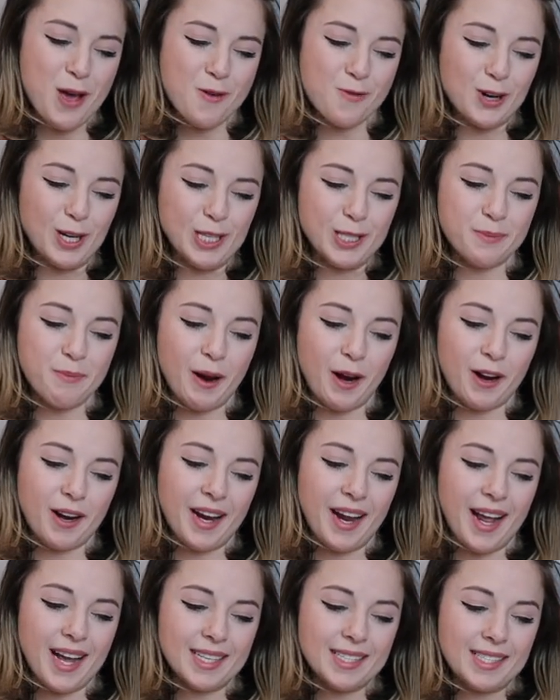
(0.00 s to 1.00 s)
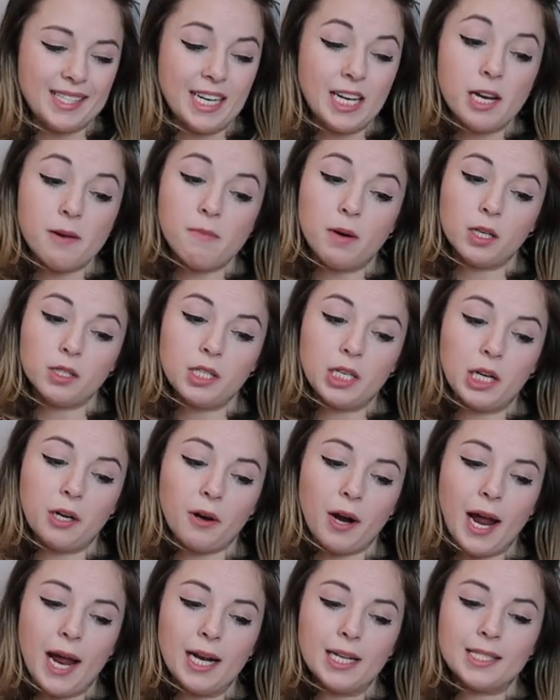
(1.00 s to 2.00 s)
rosemary, seeded
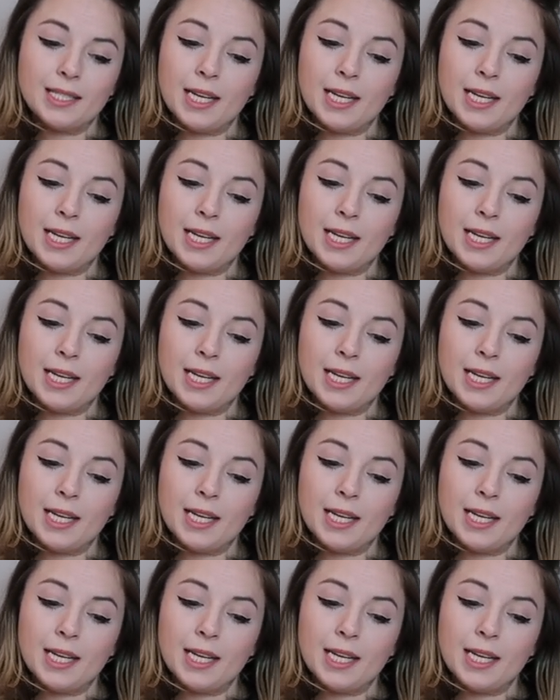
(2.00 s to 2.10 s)
multigrain,